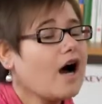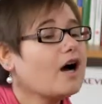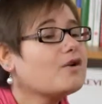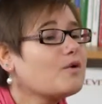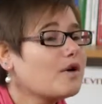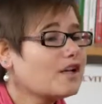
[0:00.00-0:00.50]

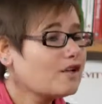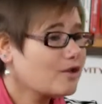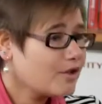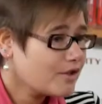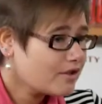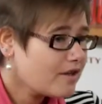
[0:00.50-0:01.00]
How do I
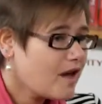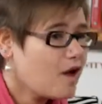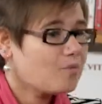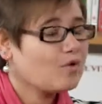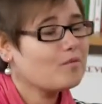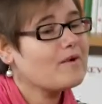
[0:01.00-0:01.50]
learn
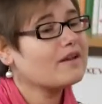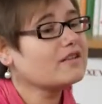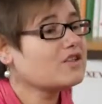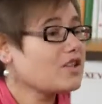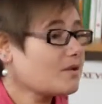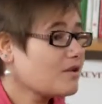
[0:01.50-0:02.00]
more
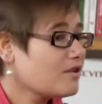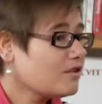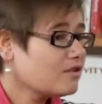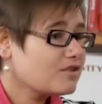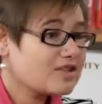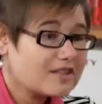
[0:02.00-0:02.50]

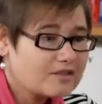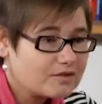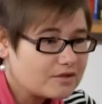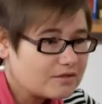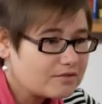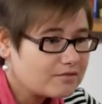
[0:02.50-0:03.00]
managerial
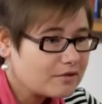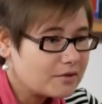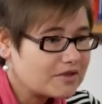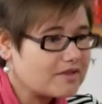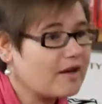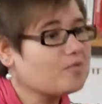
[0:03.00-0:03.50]
skills, for
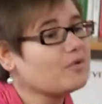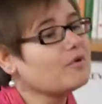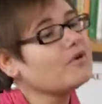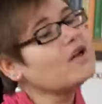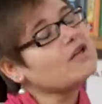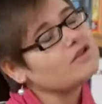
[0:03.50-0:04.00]

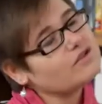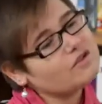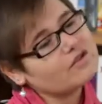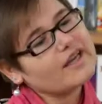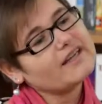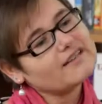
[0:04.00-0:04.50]
example? So
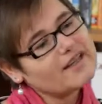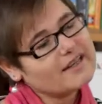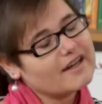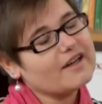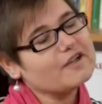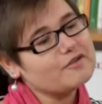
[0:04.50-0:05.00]
getting that
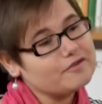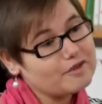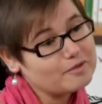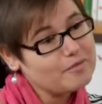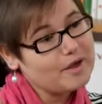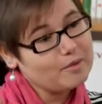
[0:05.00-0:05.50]
kind of
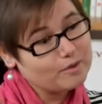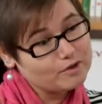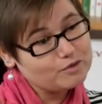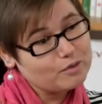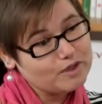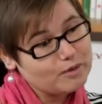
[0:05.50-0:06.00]
feedback
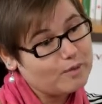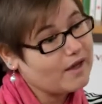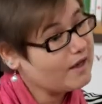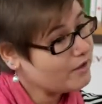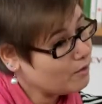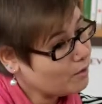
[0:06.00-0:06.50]
works really
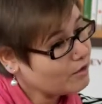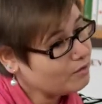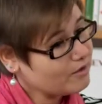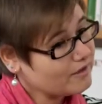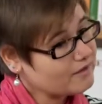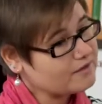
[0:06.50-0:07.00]
well in a
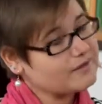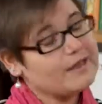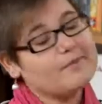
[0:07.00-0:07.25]
workplace.